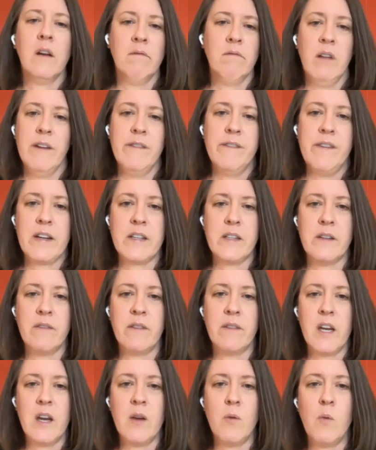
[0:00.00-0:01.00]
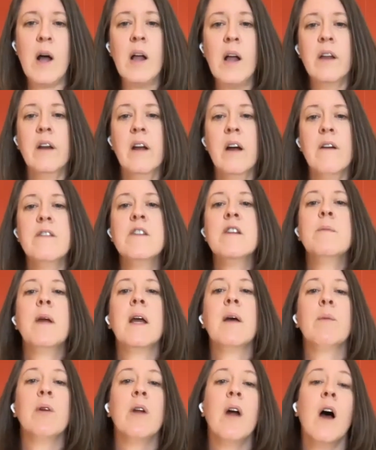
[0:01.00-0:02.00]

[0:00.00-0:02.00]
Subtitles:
effectively well enough to be able to